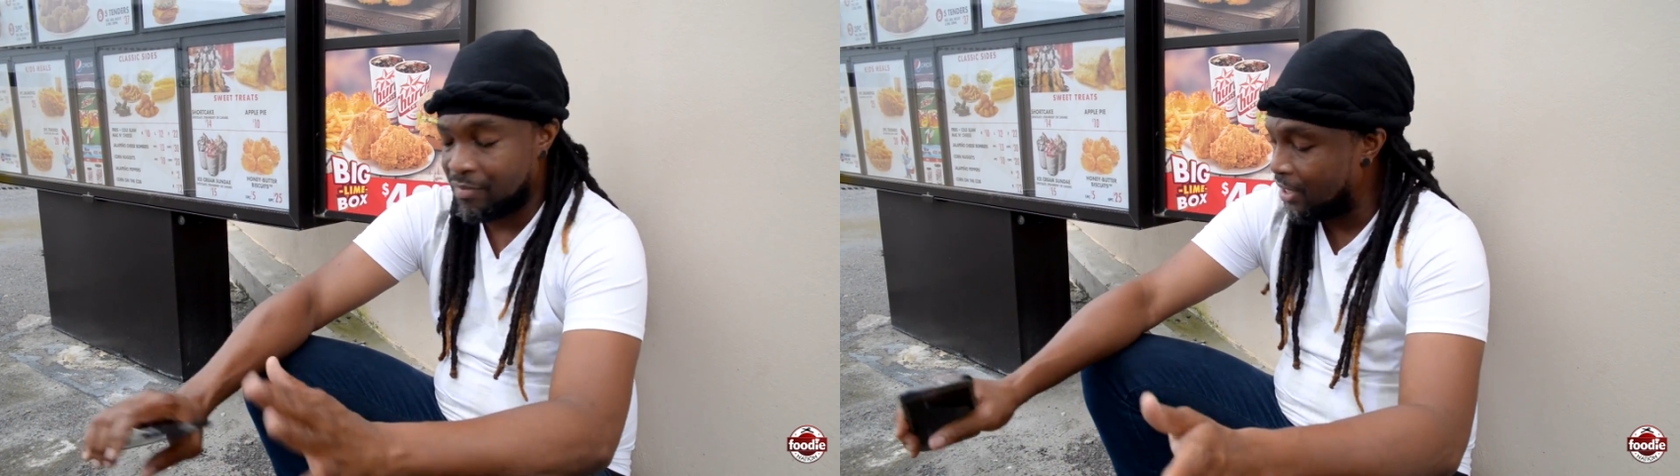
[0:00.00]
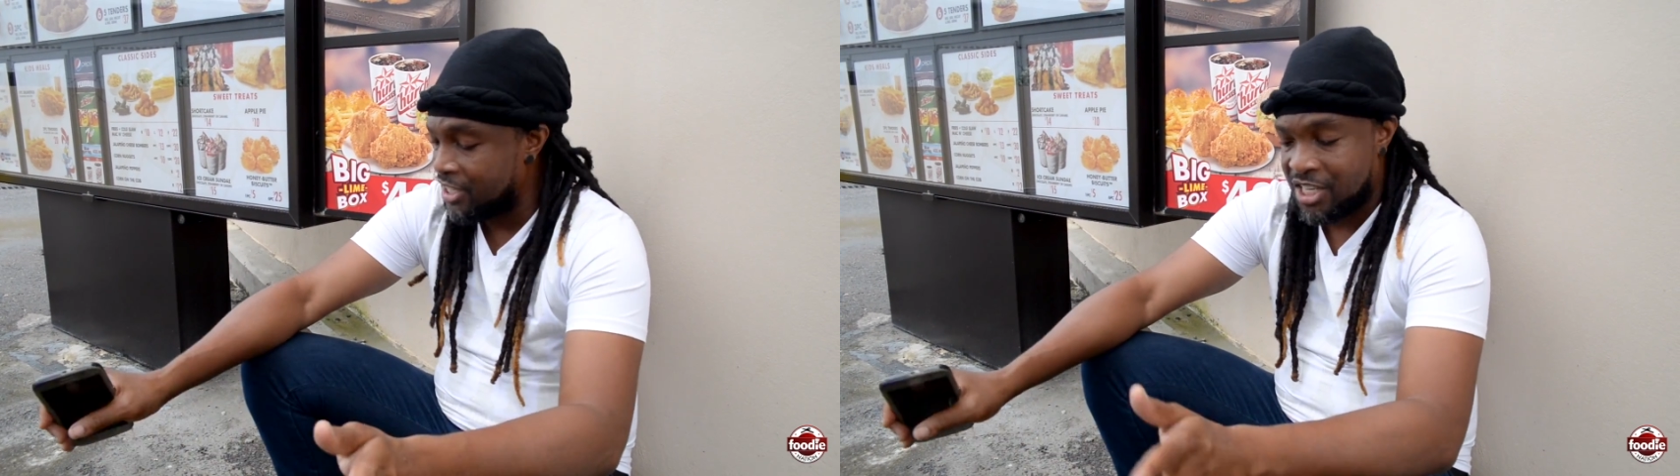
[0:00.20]

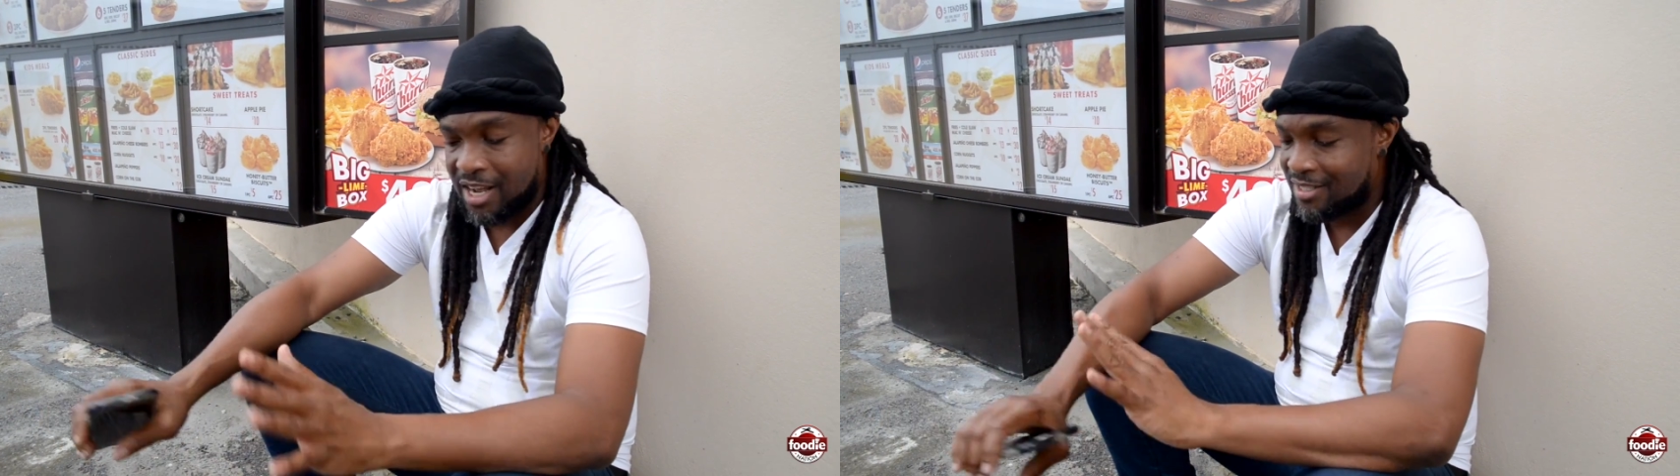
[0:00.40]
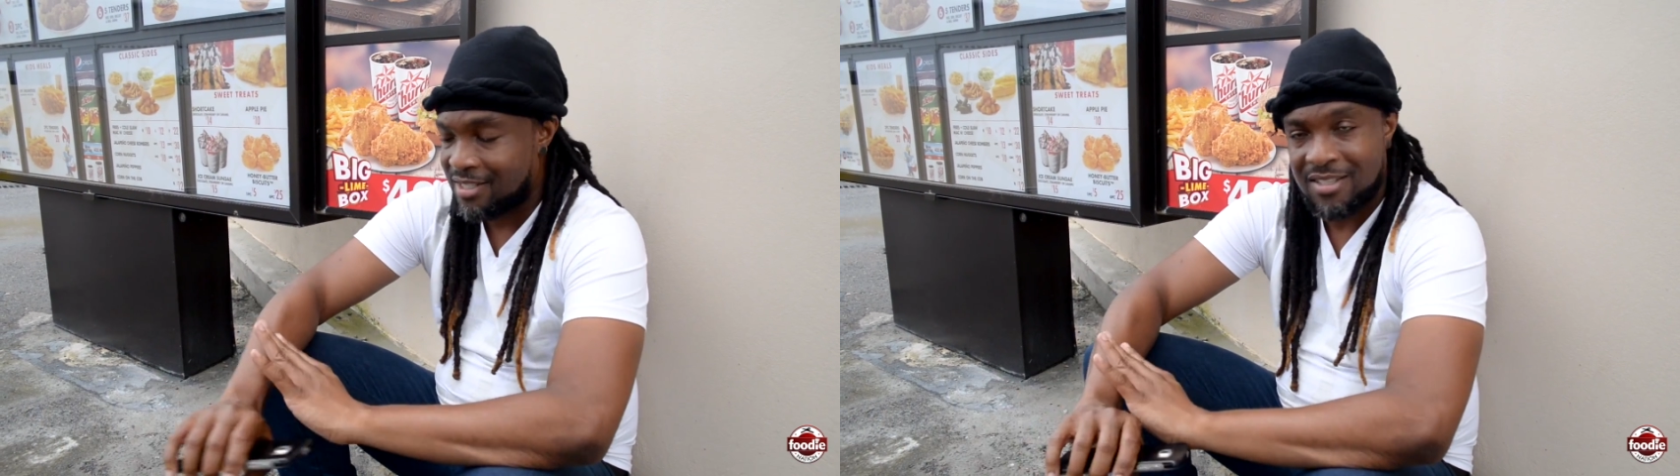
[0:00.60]
is
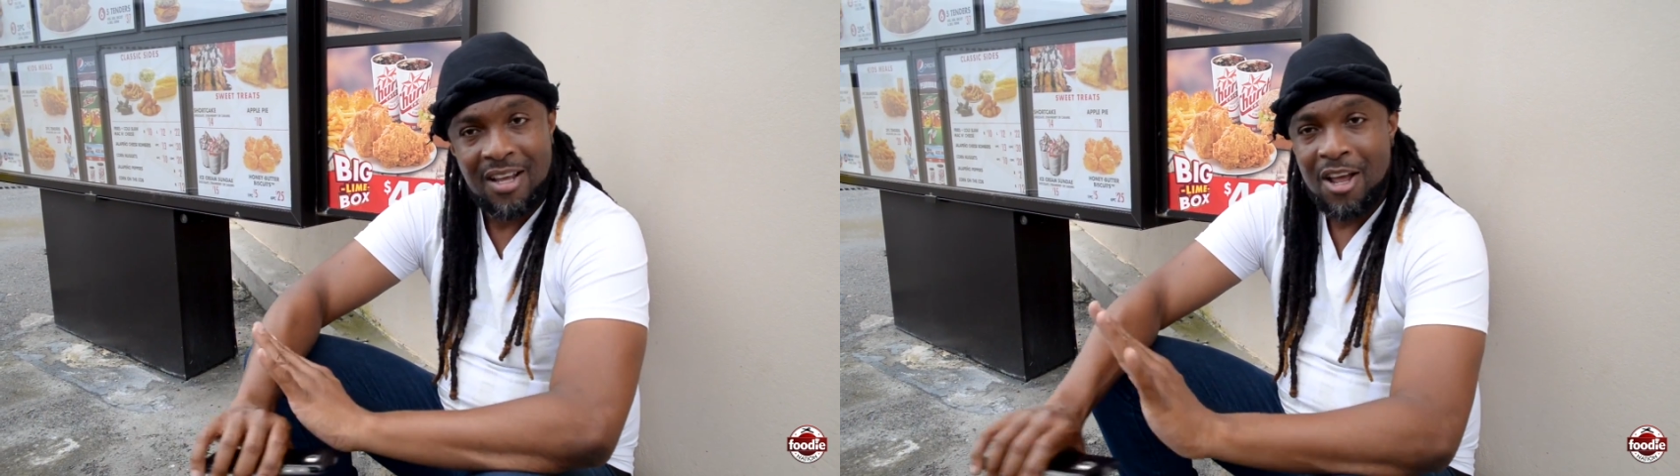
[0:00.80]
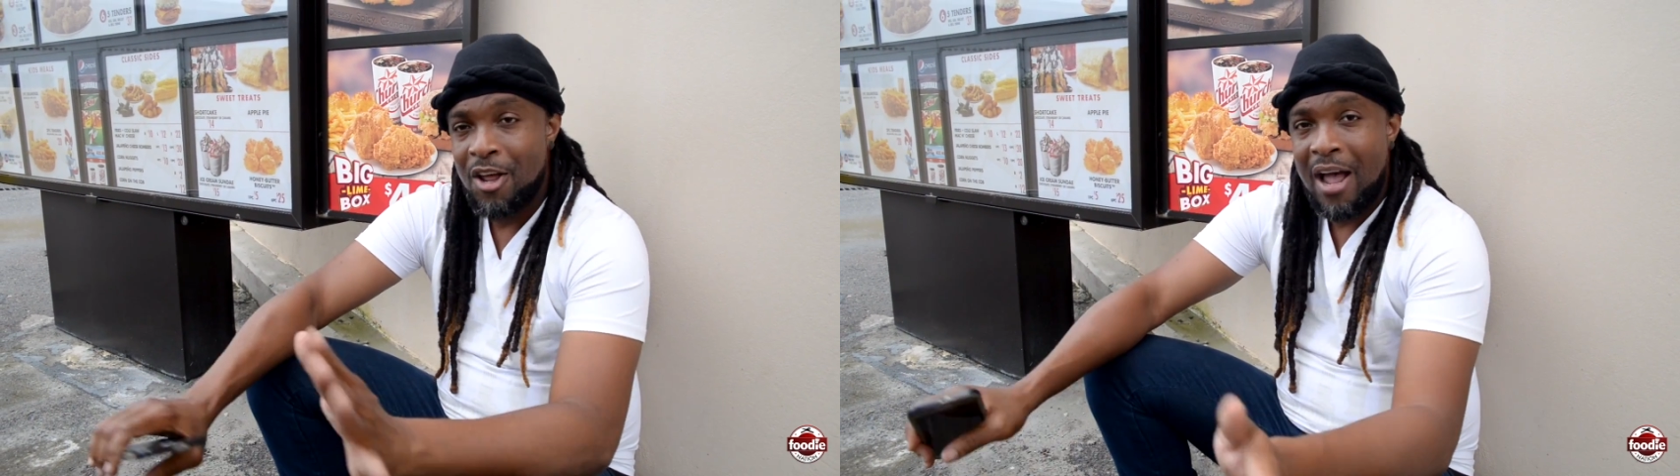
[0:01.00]
just
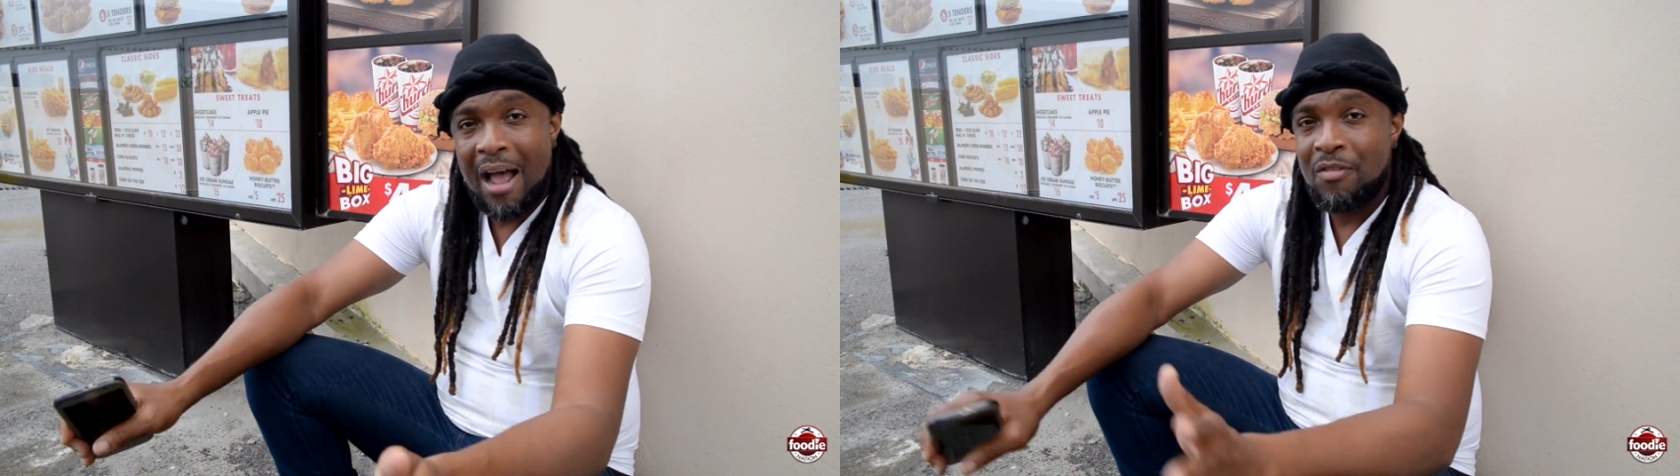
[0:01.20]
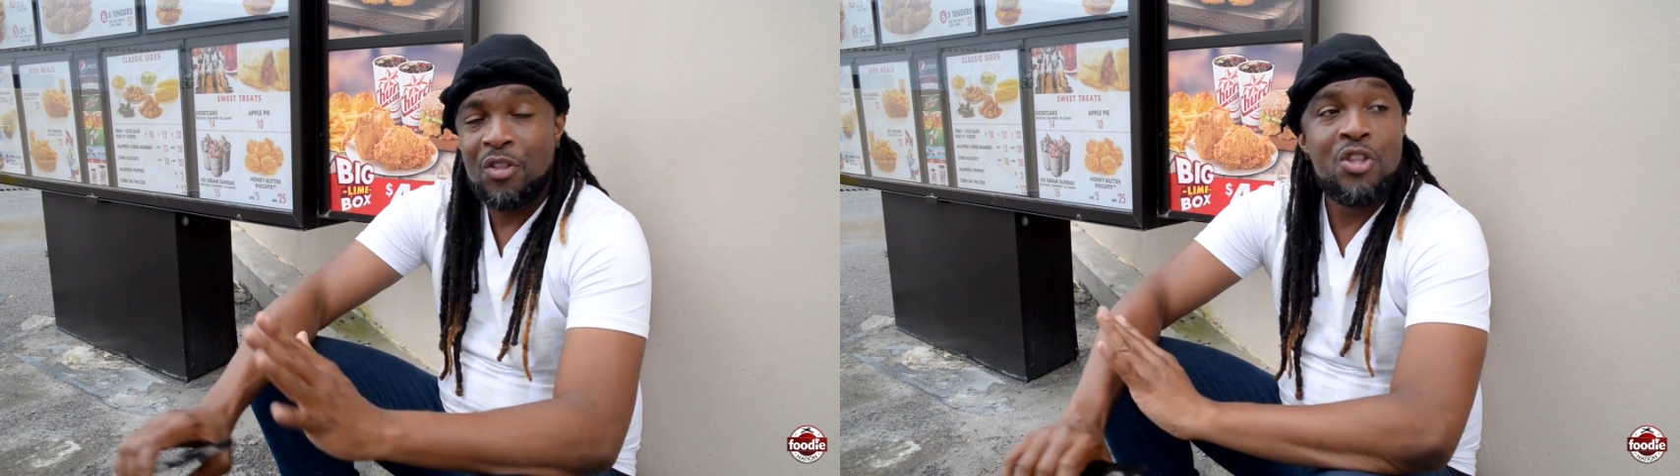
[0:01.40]

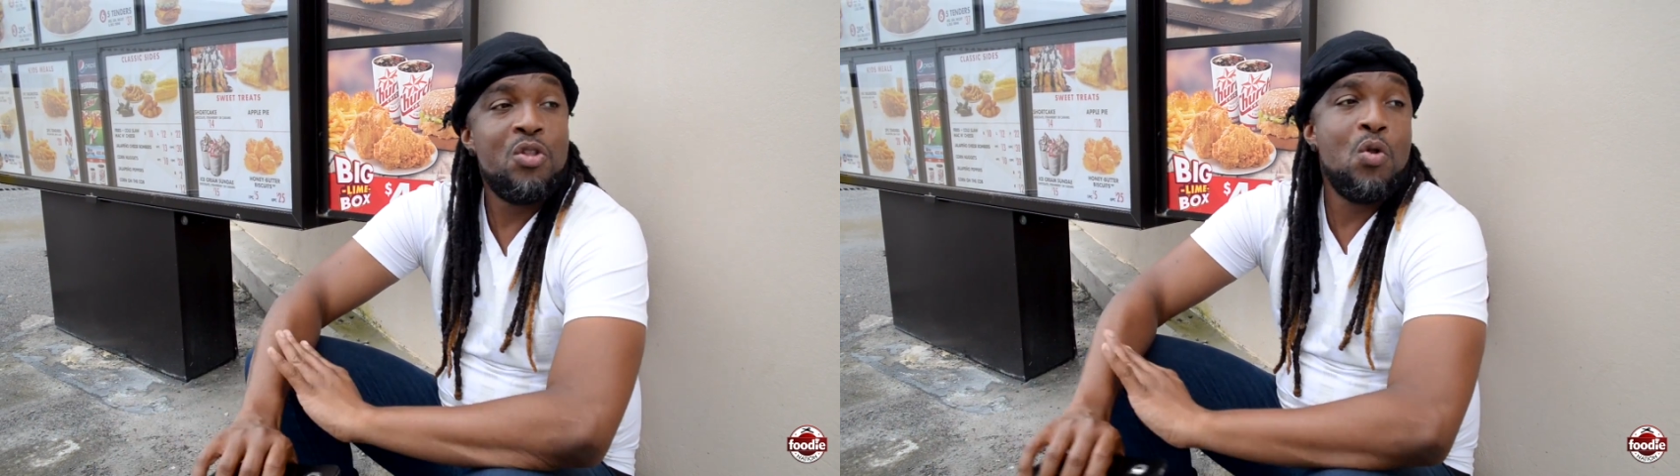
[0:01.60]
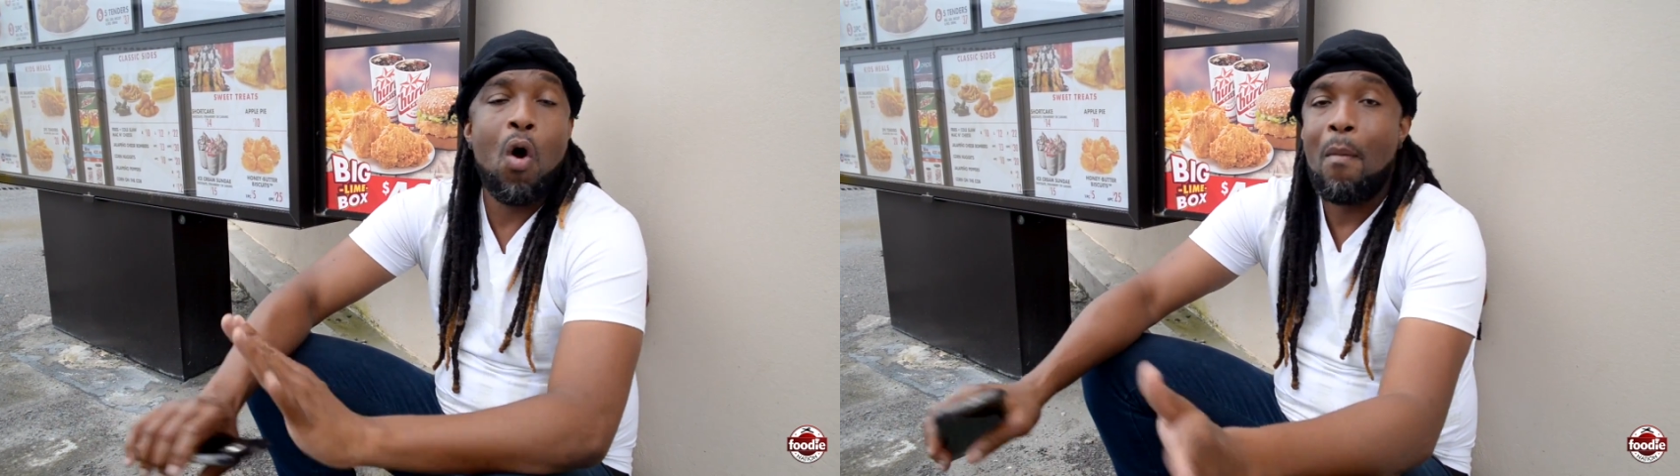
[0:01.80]

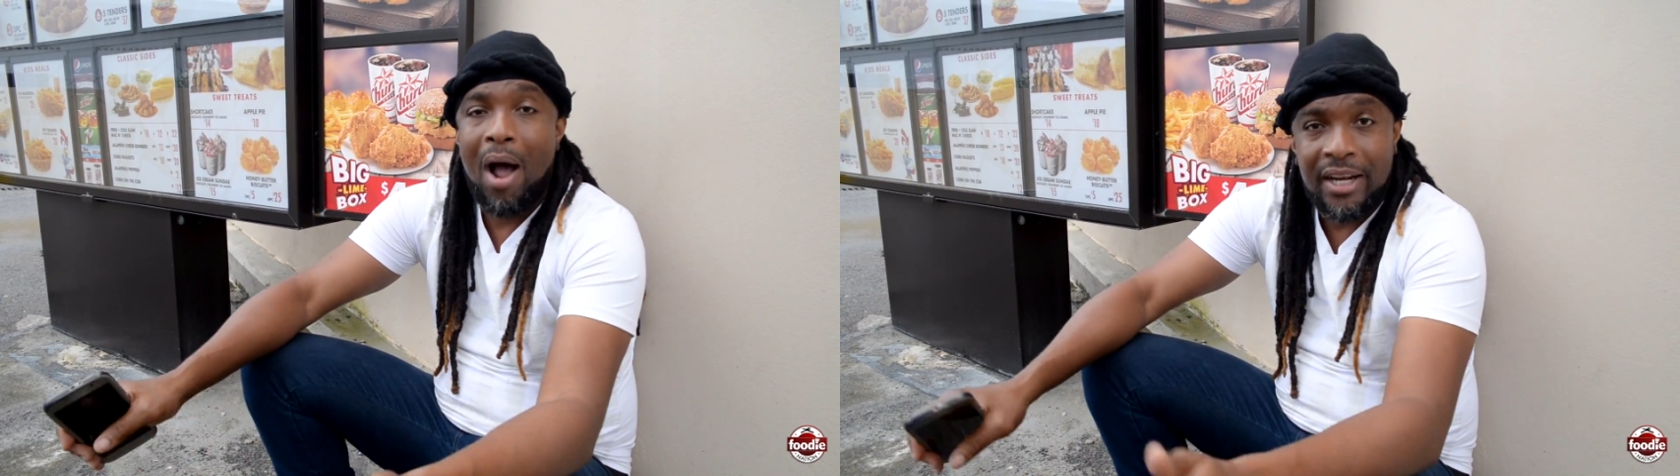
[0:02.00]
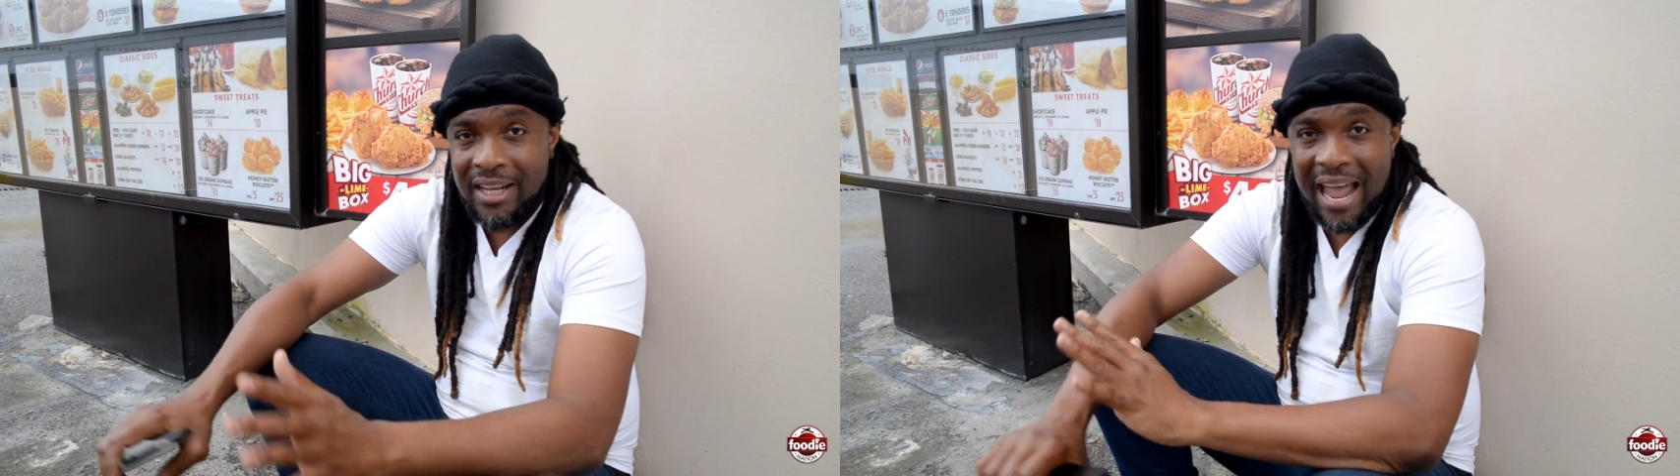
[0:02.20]
nobody